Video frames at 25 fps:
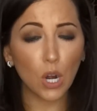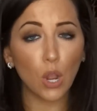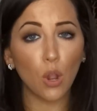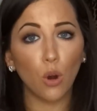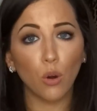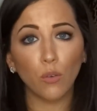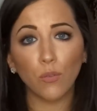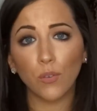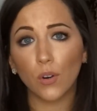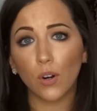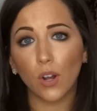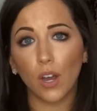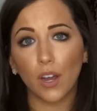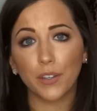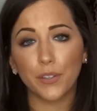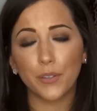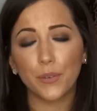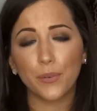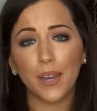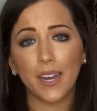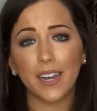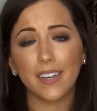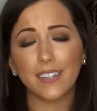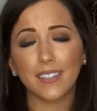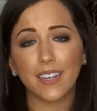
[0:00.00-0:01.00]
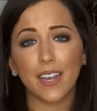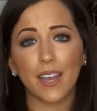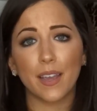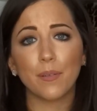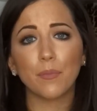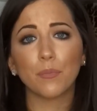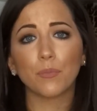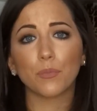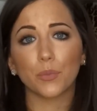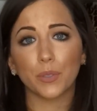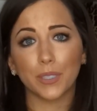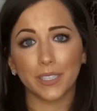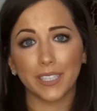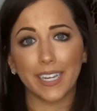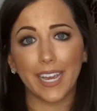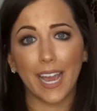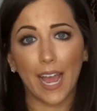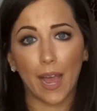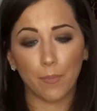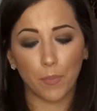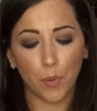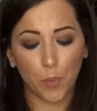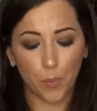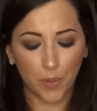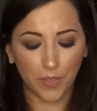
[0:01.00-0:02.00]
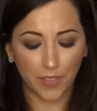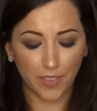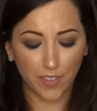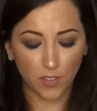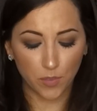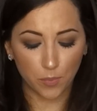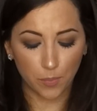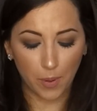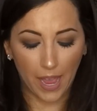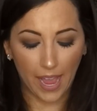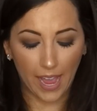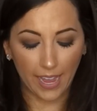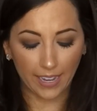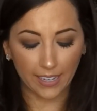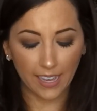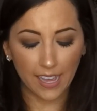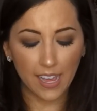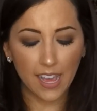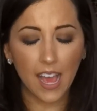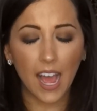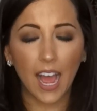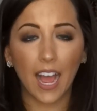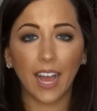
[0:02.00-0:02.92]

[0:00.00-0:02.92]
overall, you guys, I'm really happy with this bag.